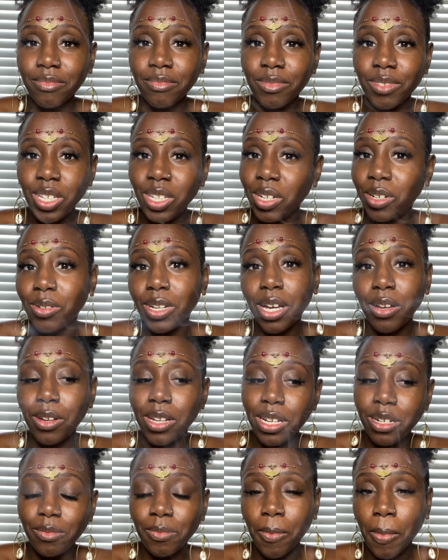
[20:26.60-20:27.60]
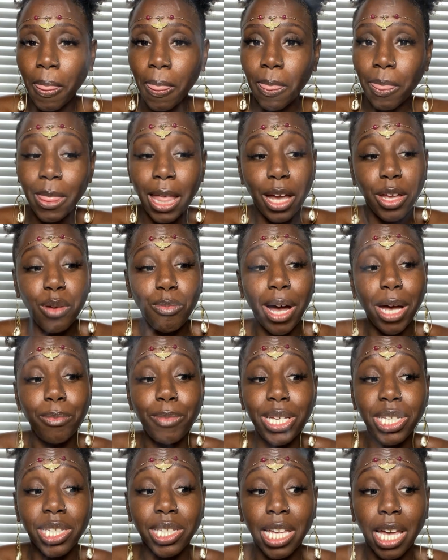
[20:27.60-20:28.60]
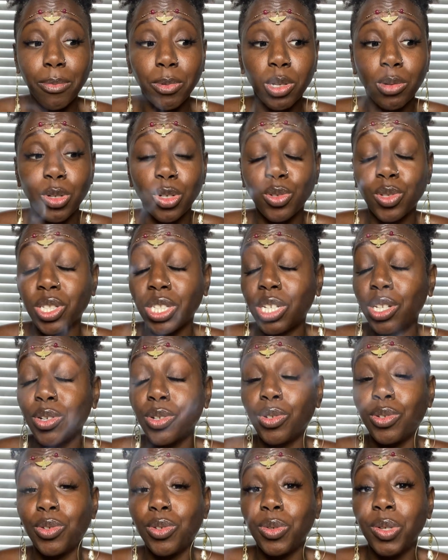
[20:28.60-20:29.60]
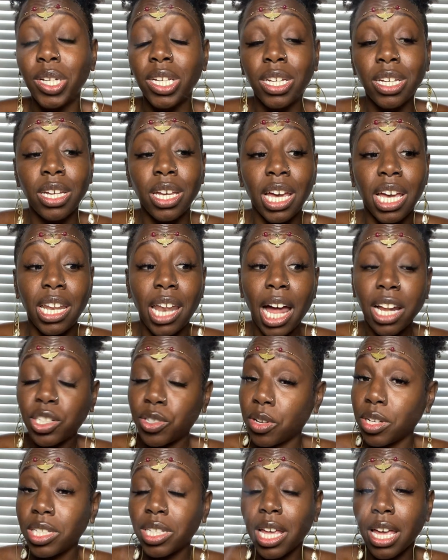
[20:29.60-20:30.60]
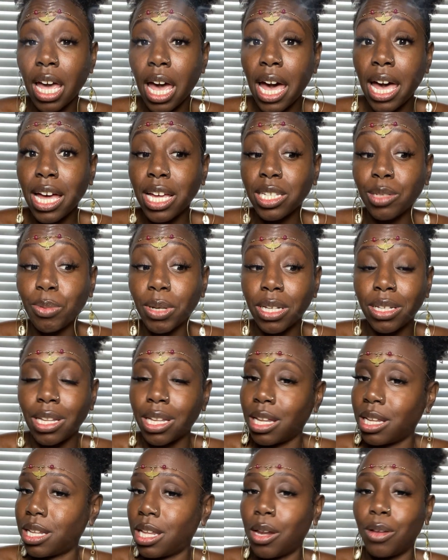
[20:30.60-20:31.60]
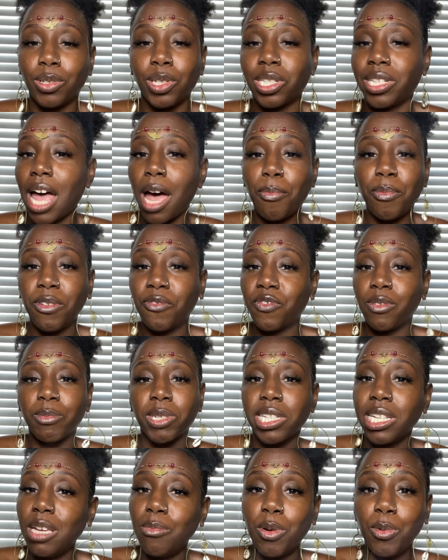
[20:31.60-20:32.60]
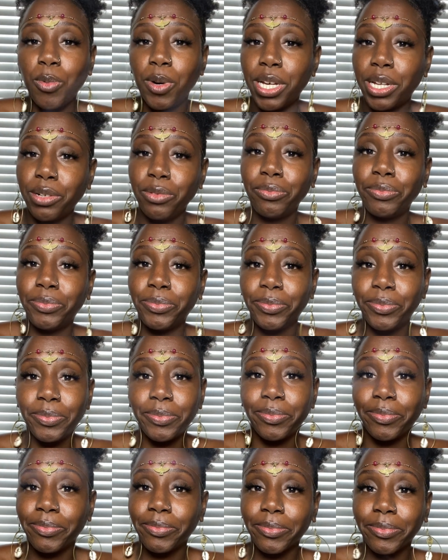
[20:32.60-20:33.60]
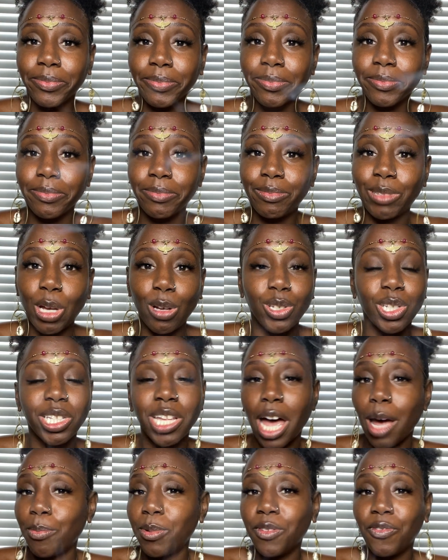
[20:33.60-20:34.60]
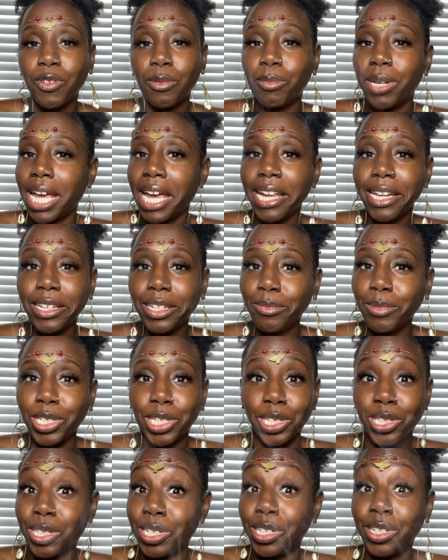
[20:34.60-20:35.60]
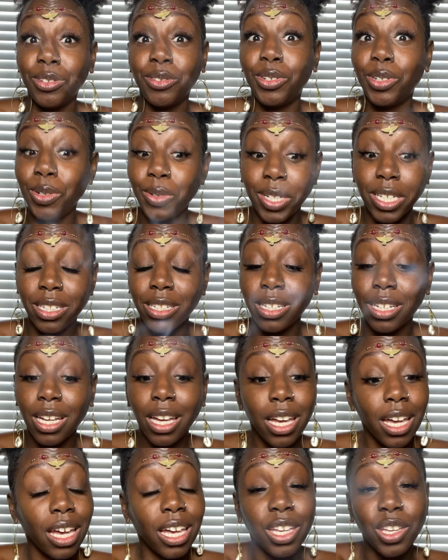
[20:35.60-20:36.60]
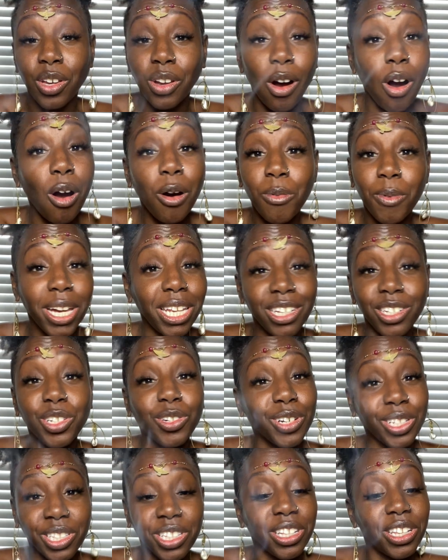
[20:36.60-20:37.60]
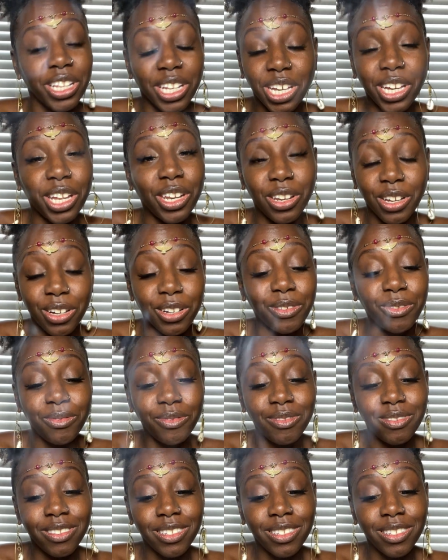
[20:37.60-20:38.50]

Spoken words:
You don't know them. Now, you might be skeptical, cynical, and not trust their ass, but it don't stop you from sleeping with them. Don't stop you from dating them. You still do it. You're already trusting the unknown.